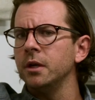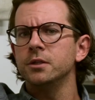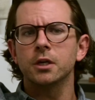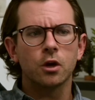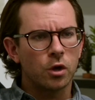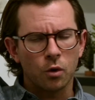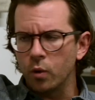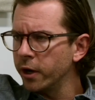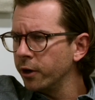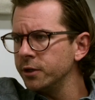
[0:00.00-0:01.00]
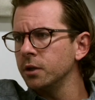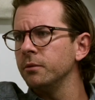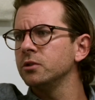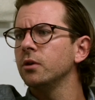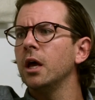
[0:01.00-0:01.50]
It's like, okay, awareness on
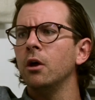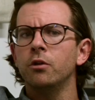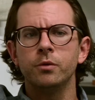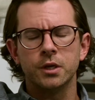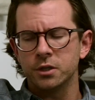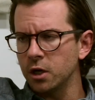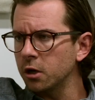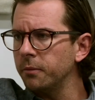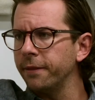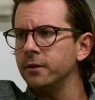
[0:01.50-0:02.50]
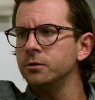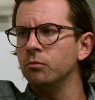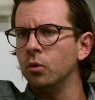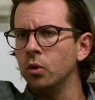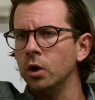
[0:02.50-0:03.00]
mental health. We need to talk about this
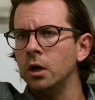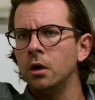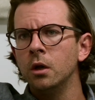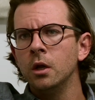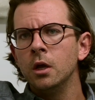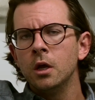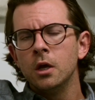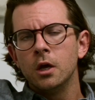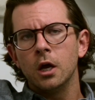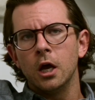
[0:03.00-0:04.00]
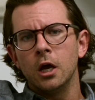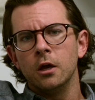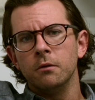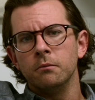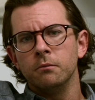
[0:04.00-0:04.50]
more.
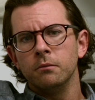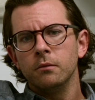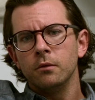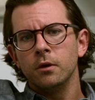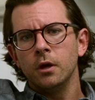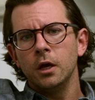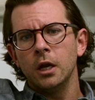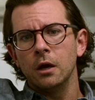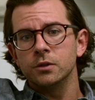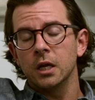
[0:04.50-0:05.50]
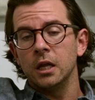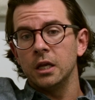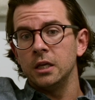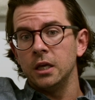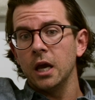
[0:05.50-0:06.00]
And I was kind of
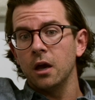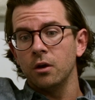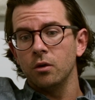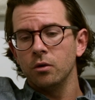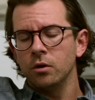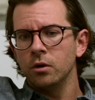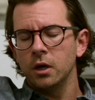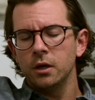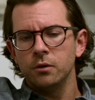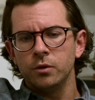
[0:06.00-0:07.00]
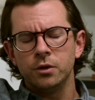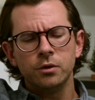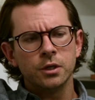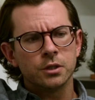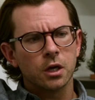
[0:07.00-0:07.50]
like, yeah, we do
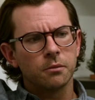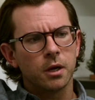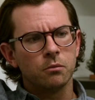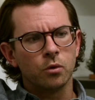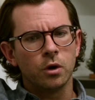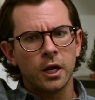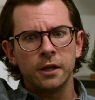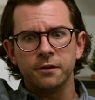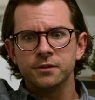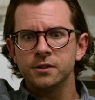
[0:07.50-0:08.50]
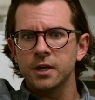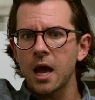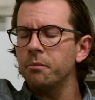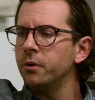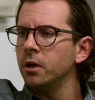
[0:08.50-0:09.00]
need to talk about it more. And this is
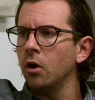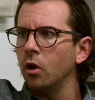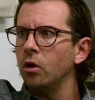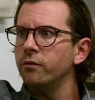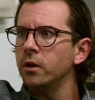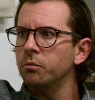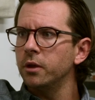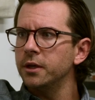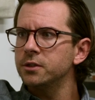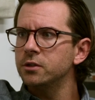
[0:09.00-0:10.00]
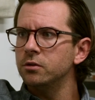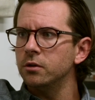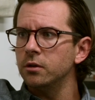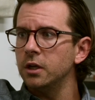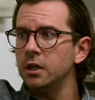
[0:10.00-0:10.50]
happening all over the place
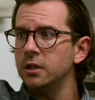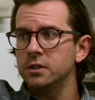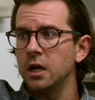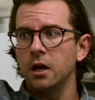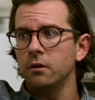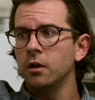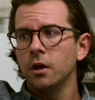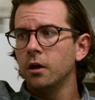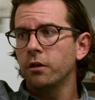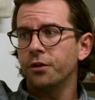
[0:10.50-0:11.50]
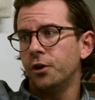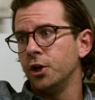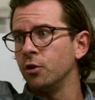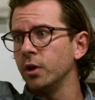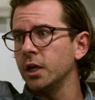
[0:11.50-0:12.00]
too. It's not 3rd
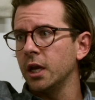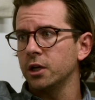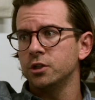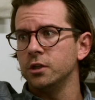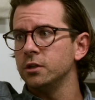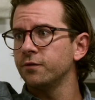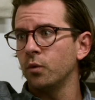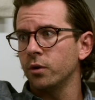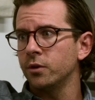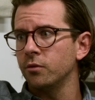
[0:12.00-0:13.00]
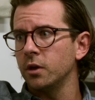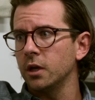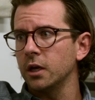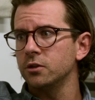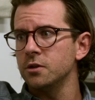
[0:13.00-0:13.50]
degree connections, 4th degree
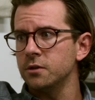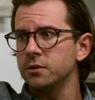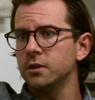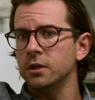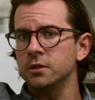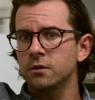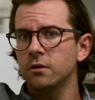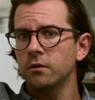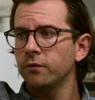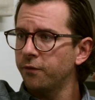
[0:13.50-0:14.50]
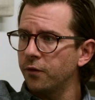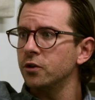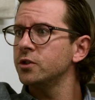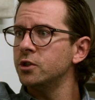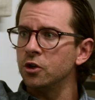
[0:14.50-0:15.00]
connections. It's
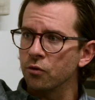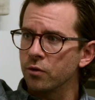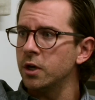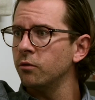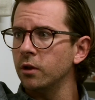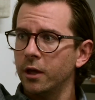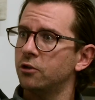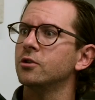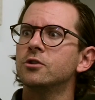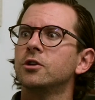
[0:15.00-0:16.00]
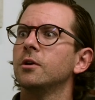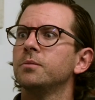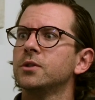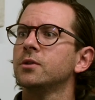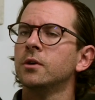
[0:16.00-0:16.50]
1st degree
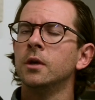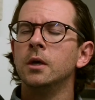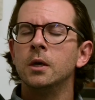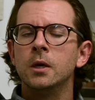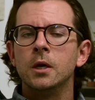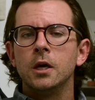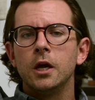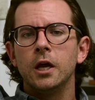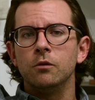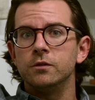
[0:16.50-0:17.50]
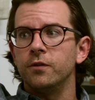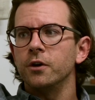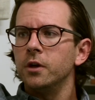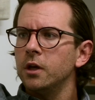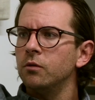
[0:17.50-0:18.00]
relationships. And it
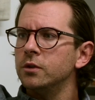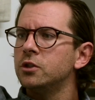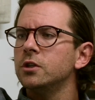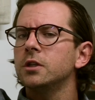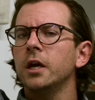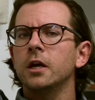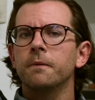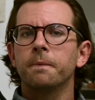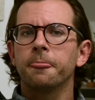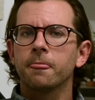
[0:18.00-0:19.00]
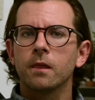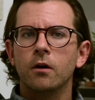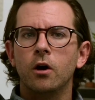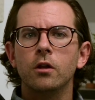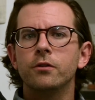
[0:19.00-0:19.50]
was just like,
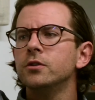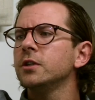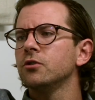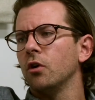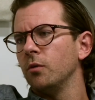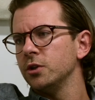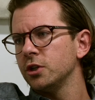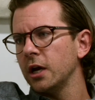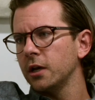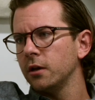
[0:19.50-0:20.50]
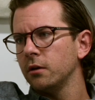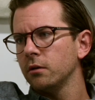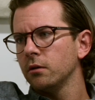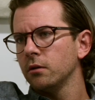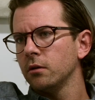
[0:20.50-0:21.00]
all those things are always shocking.
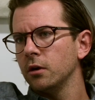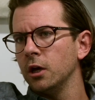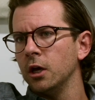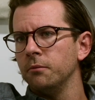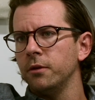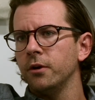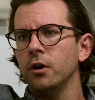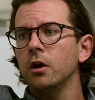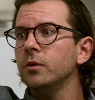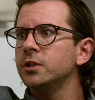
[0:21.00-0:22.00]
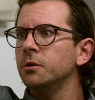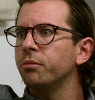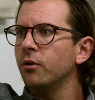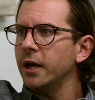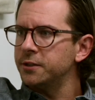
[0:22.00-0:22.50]
They're not always
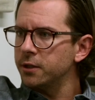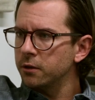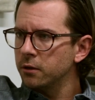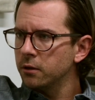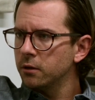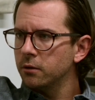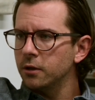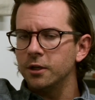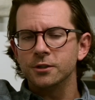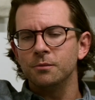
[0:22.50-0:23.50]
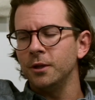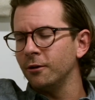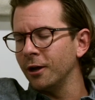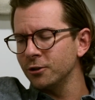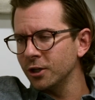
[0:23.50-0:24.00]
surprising. Mm-hmm. It doesn't mean they're
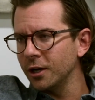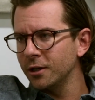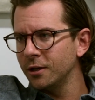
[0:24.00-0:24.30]
not shocking.